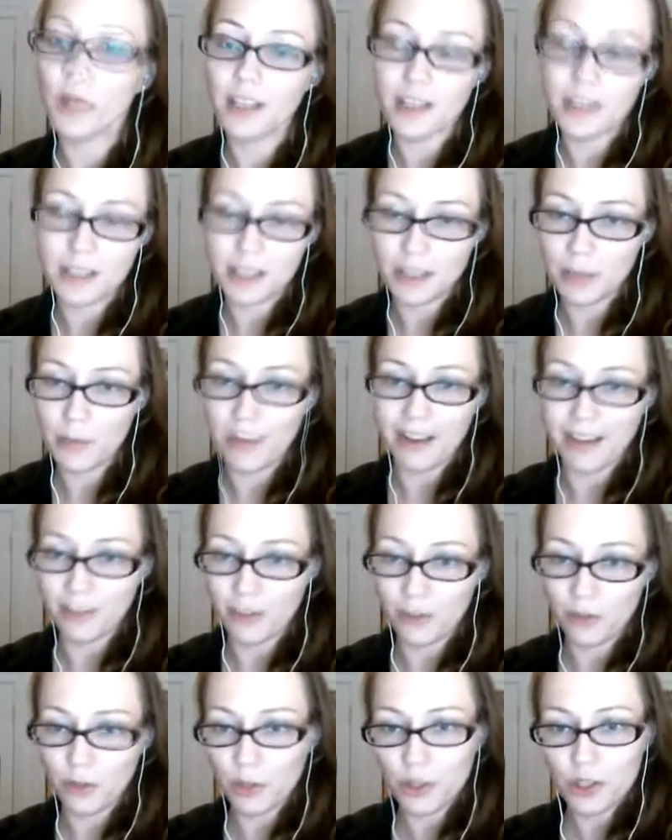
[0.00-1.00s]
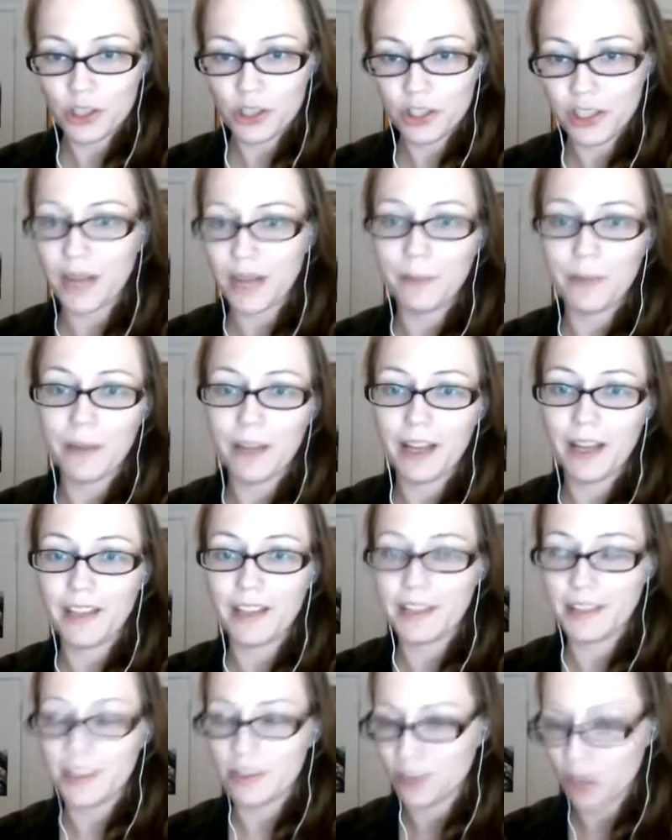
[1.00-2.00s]
Is it the Back to the Future timeline?
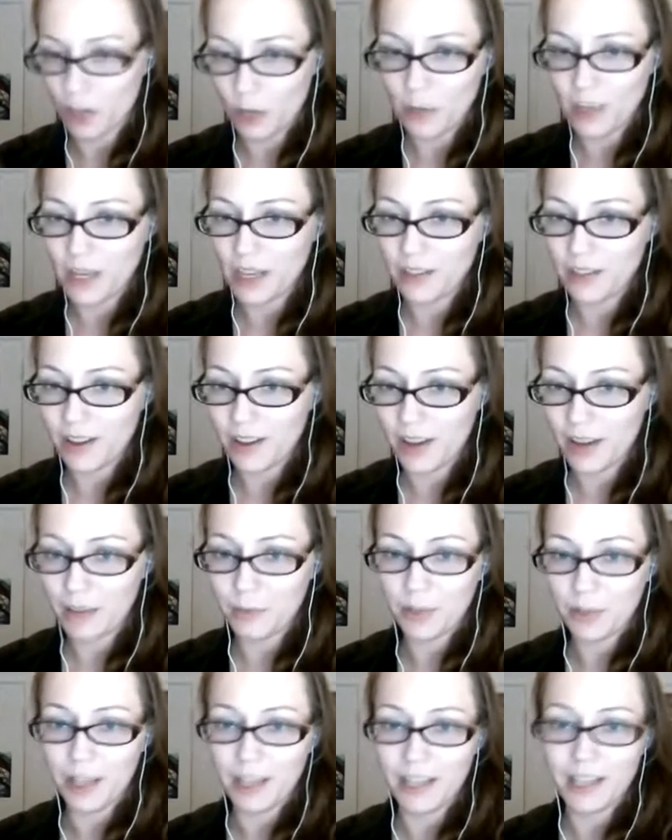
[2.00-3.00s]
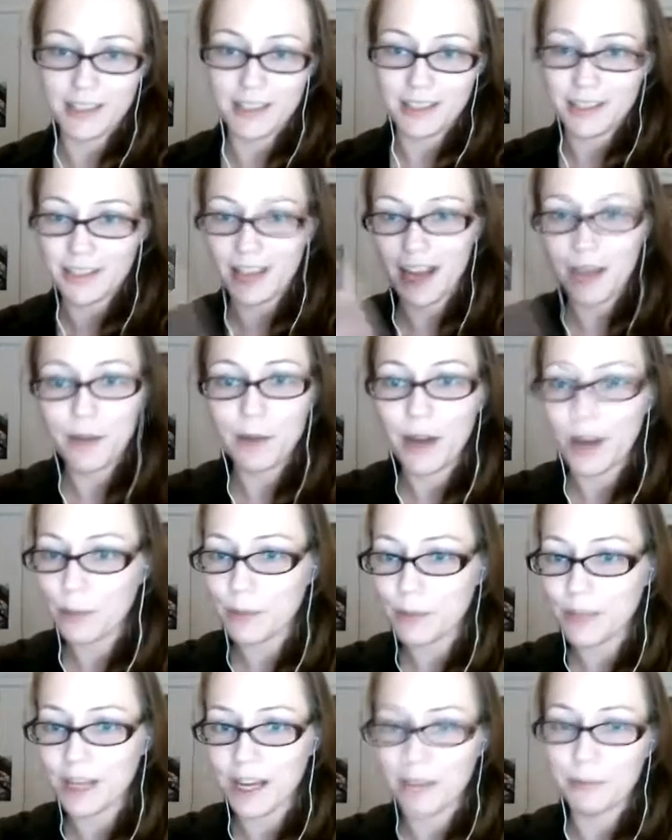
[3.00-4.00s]
Is it Terminator timeline? Is it Time
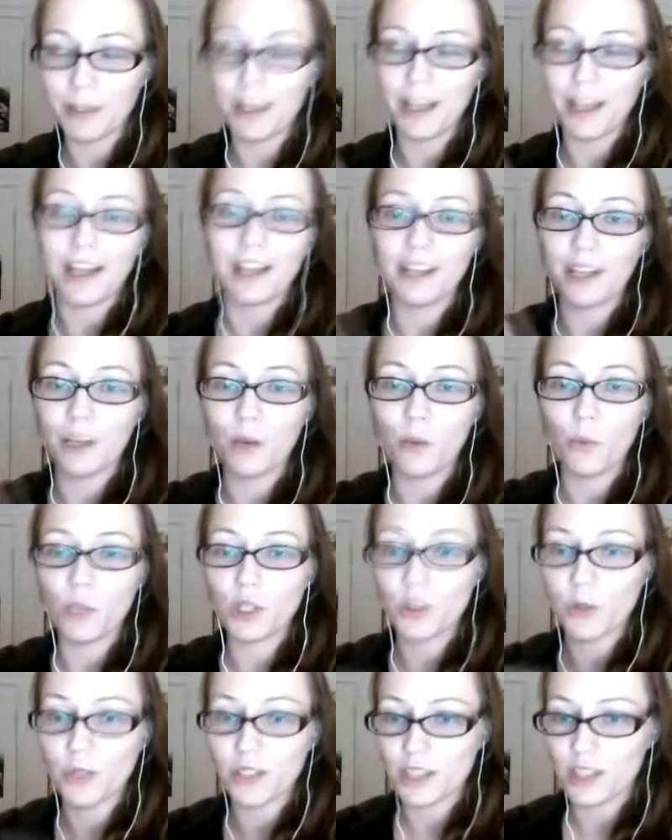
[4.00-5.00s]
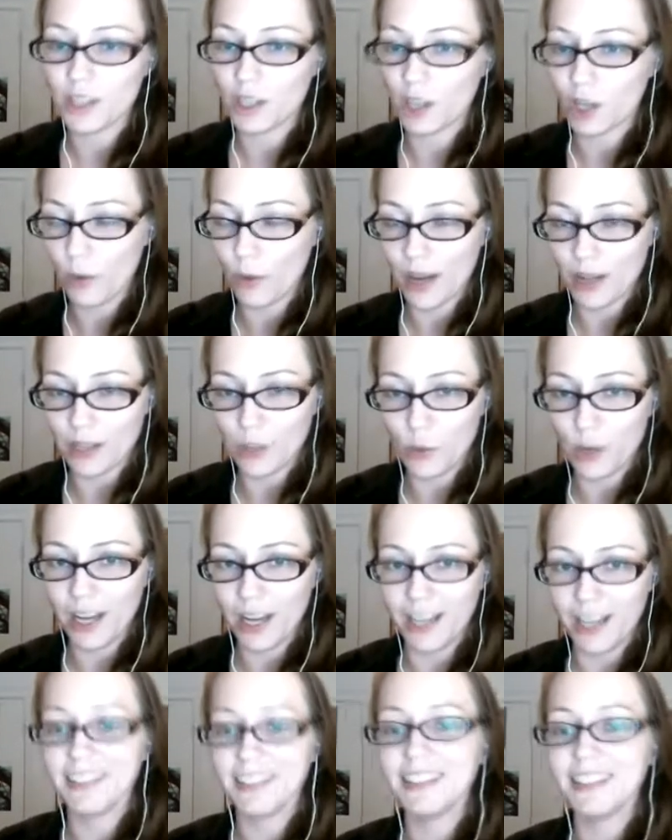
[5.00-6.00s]
Cop timeline? Like, which one's the correct
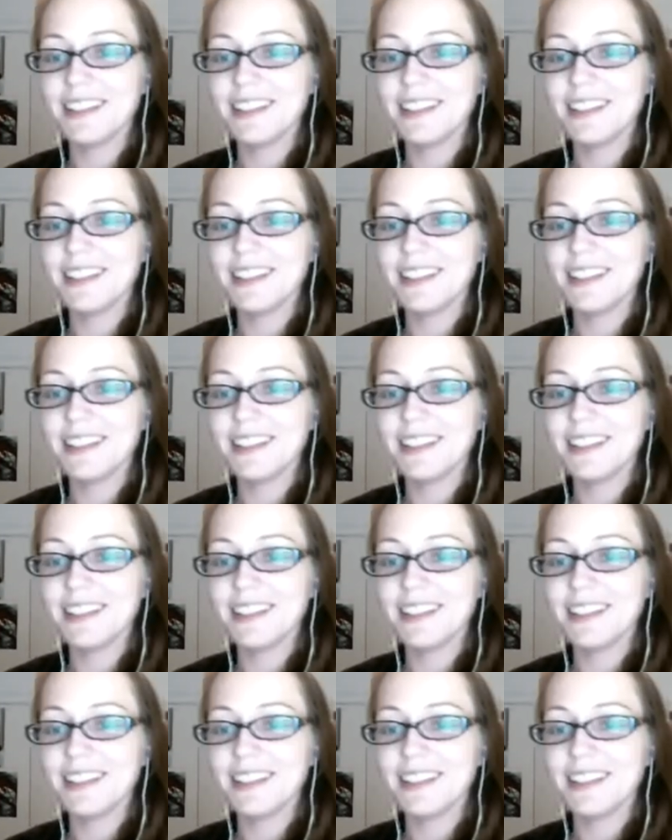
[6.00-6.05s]
way?